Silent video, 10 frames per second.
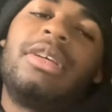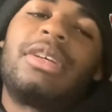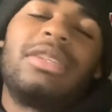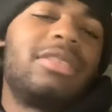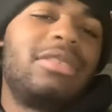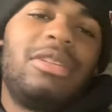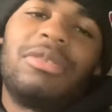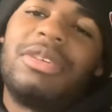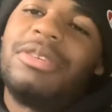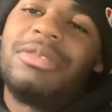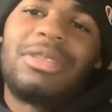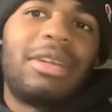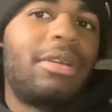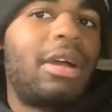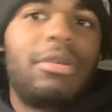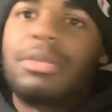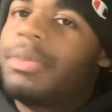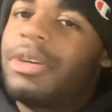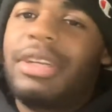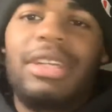Because Lord knows I was
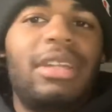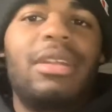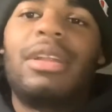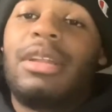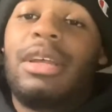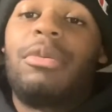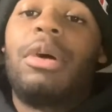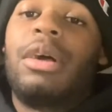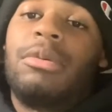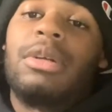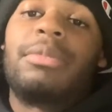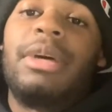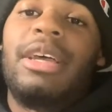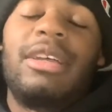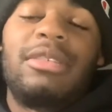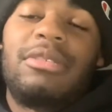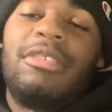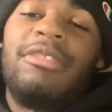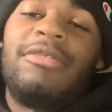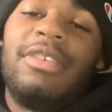praying and I worked my ass
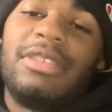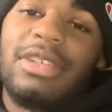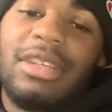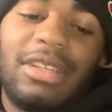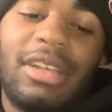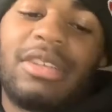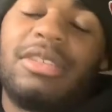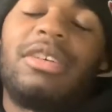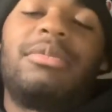off to get that job.